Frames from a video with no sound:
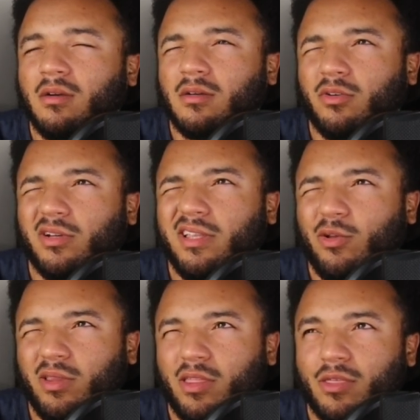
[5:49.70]
really
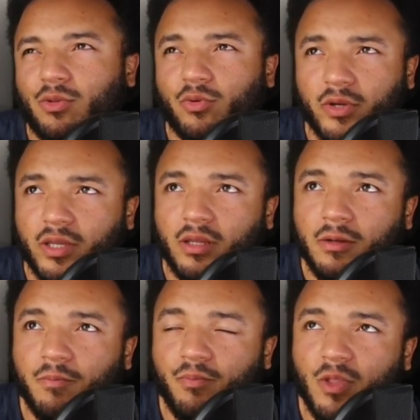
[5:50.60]
only three,
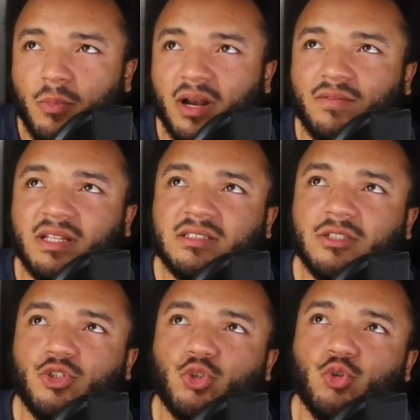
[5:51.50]
but I've
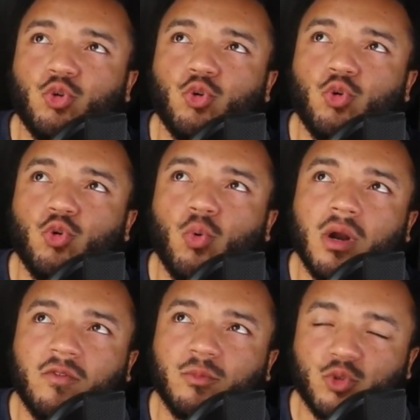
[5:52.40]
listened to one
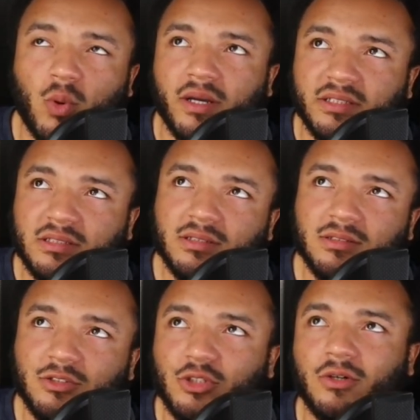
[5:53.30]
of them twice,
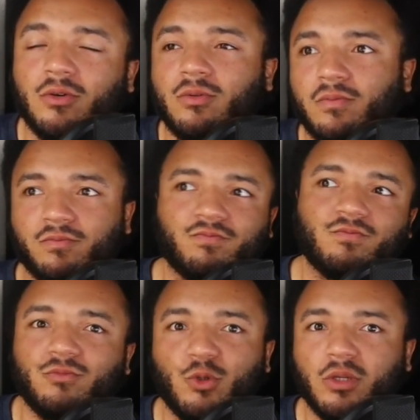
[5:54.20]
so
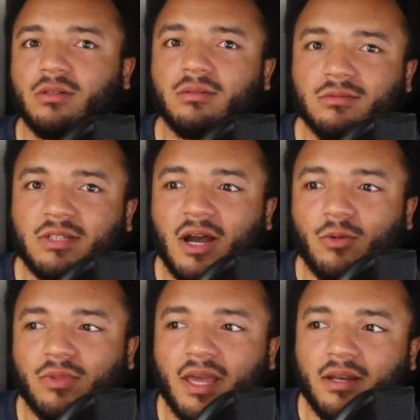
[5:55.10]
you can
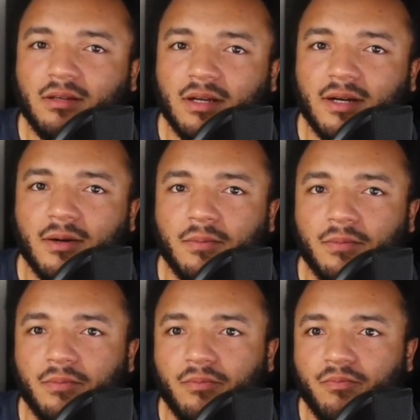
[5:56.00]
count that.
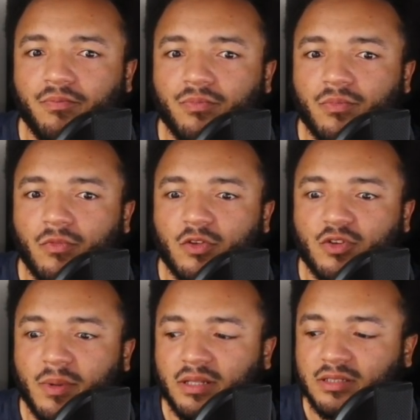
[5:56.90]
So,
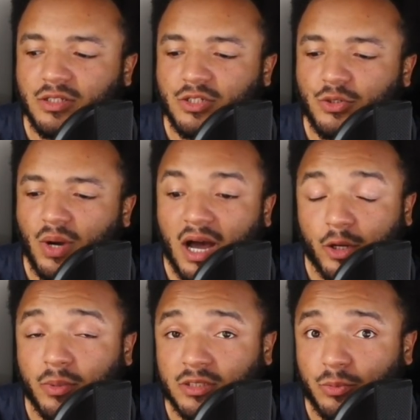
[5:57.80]
I've been listening to
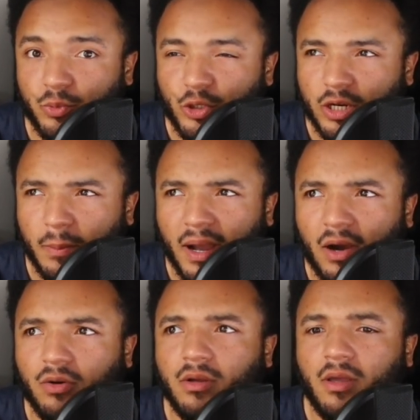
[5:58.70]
audiobooks a good
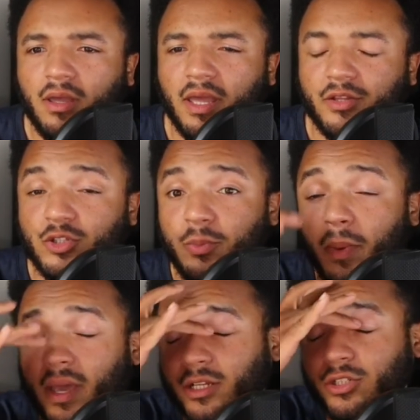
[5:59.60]
amount. In
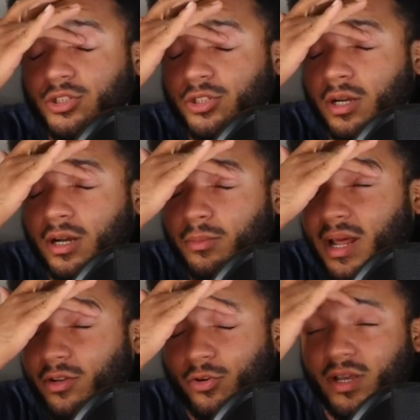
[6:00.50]
Spanish, I
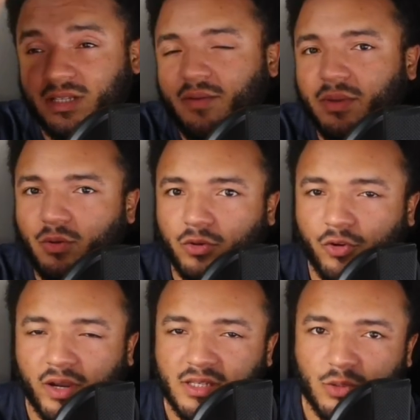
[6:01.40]
haven't been going
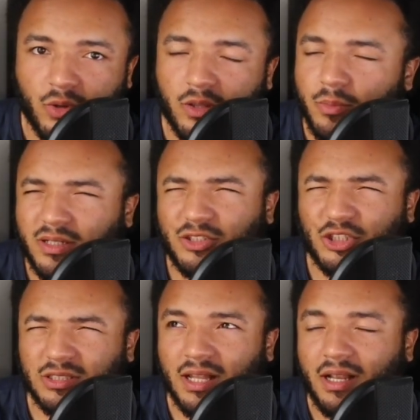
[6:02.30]
crazy with it, but it's
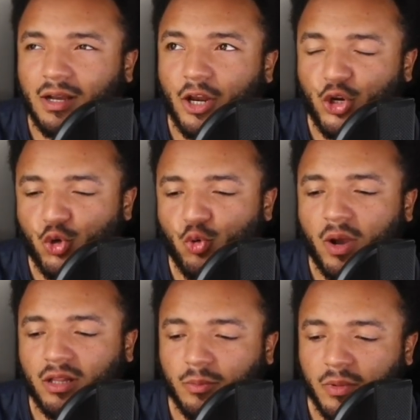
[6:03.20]
just like a new
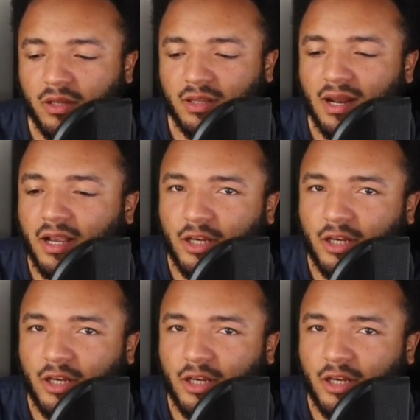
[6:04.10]
element that I can